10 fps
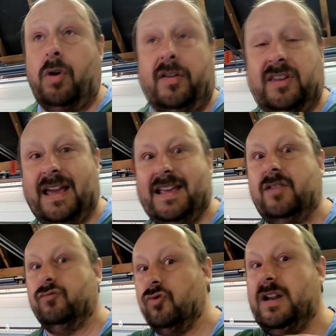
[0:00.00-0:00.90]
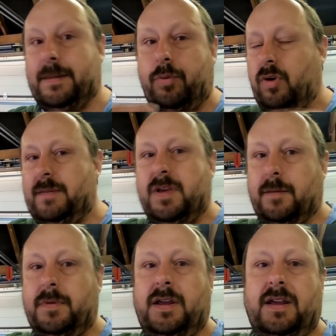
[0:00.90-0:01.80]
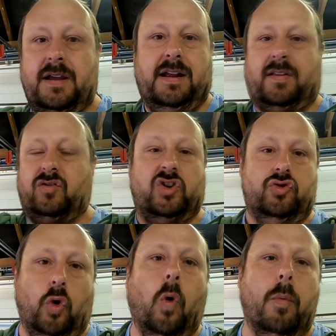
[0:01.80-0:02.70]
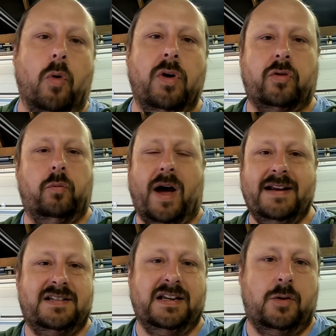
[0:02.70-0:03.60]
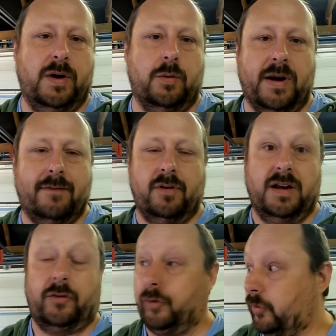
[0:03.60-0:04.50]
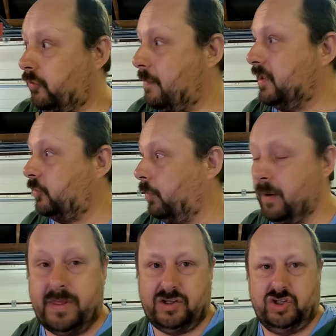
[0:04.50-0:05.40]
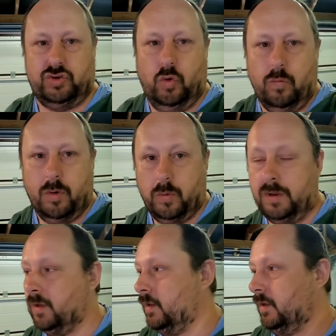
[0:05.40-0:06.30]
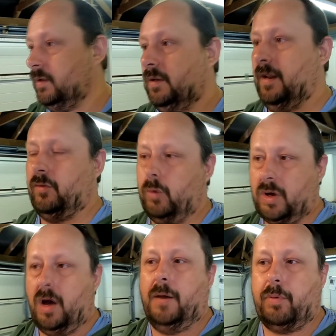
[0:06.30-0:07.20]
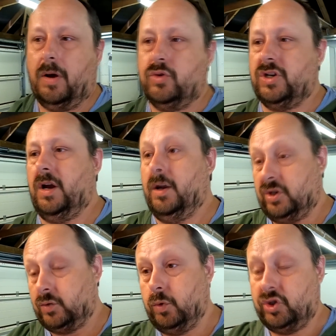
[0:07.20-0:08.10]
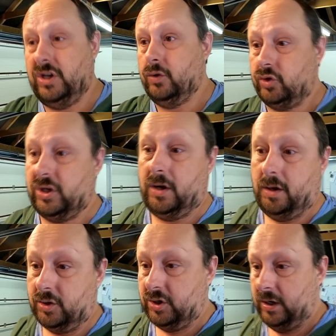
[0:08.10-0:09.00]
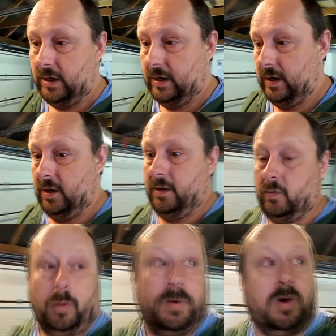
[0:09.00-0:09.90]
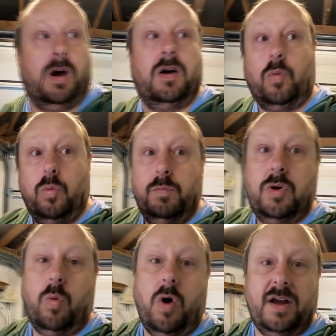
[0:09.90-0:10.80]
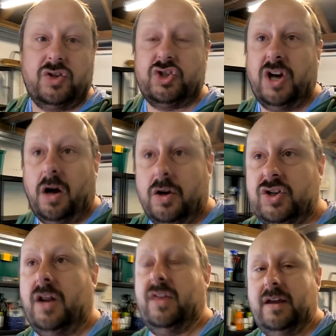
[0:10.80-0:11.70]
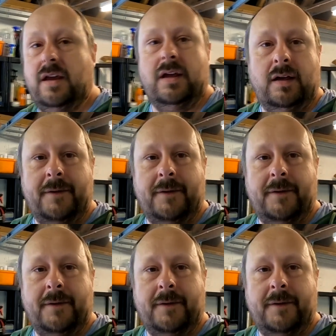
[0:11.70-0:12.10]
price tag isn't really premium. It's just normal. It's 18 quid or whatever it is for a ceramic spray. Well, that's just normal. And that's what CarPro charge. That's what Geon charge. It's what Maguire's charge. And I think